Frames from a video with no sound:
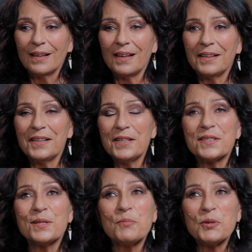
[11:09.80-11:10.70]
And he
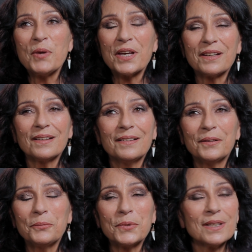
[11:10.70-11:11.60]
sent me back,
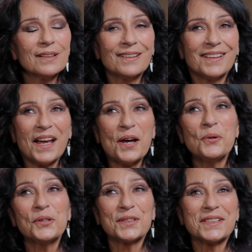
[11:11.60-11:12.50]
within an
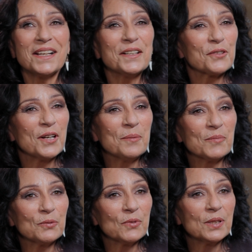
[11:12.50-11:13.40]
hour, a telegram
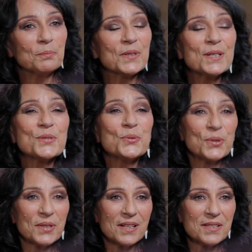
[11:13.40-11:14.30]
that read, please
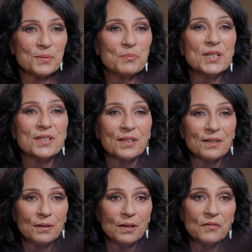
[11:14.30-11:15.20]
organise a meeting
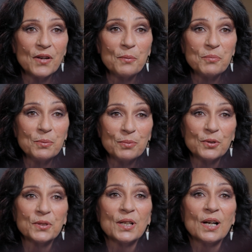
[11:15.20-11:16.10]
of our people
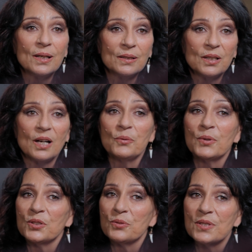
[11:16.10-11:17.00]
on the island. I
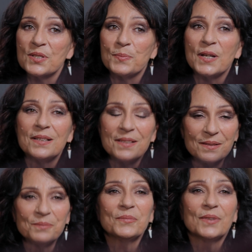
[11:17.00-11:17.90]
want to explain to
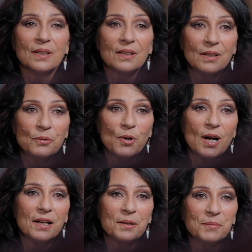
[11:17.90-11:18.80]
them
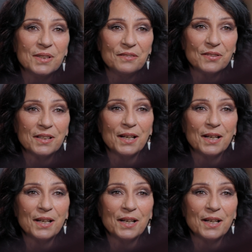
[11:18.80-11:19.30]
why I'm leaving